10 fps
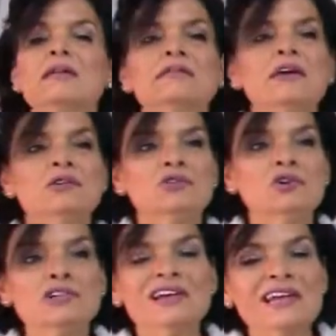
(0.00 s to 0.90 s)
then
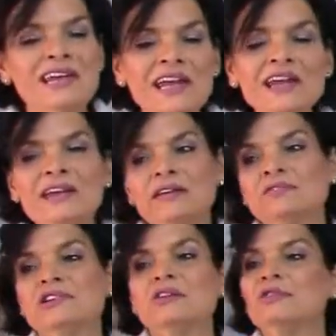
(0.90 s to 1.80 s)
those are
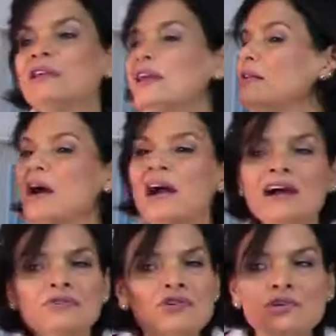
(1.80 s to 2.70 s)
negatives, and you cannot
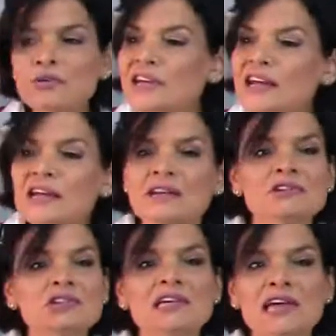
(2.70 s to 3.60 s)
have two
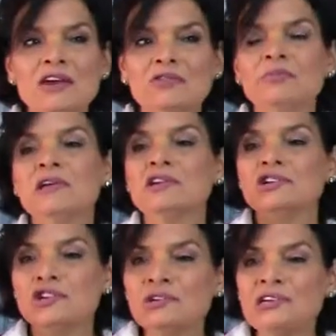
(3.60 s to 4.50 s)
negatives together because
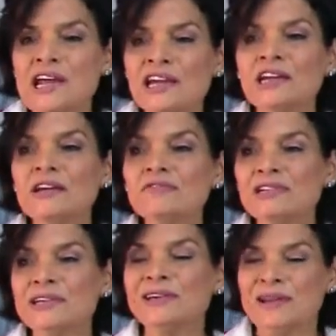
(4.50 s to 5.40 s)
two
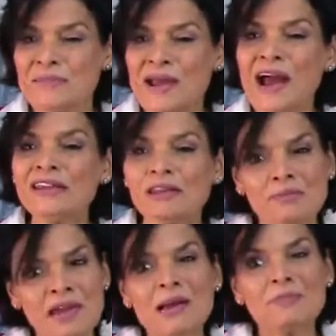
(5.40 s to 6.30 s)
negatives in math
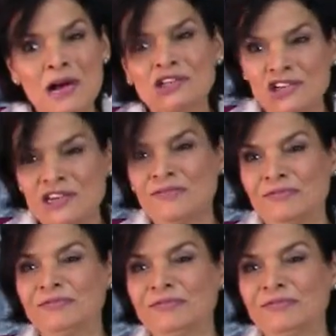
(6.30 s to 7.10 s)
make a positive.